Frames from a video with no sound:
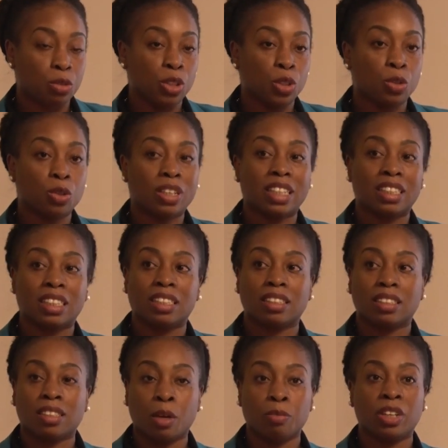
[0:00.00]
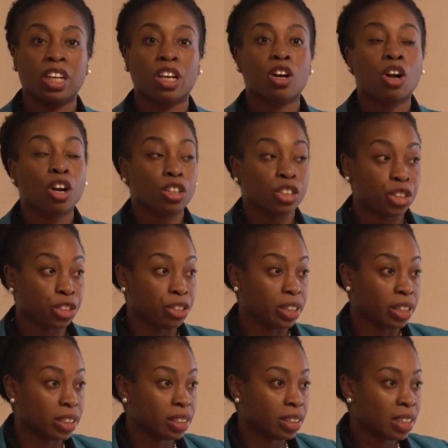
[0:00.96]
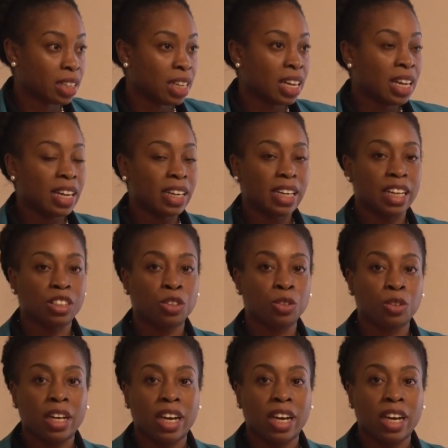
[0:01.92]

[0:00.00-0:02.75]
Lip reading: We know it is something cultural that you